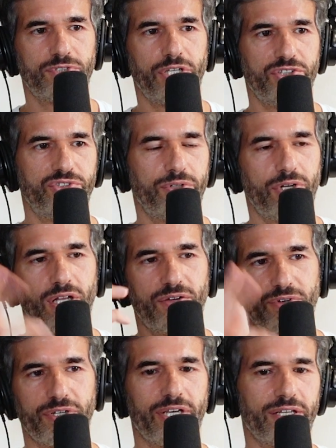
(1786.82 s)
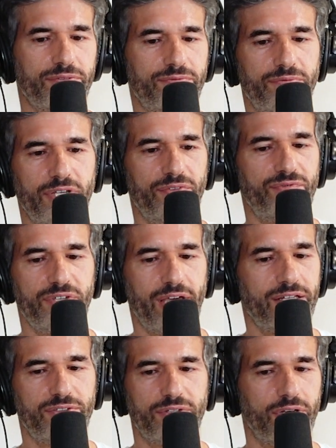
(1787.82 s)
so you do it all over again. If you
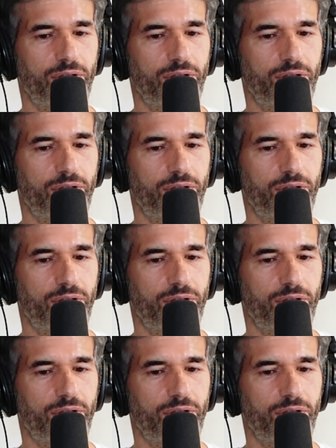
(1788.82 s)
had to do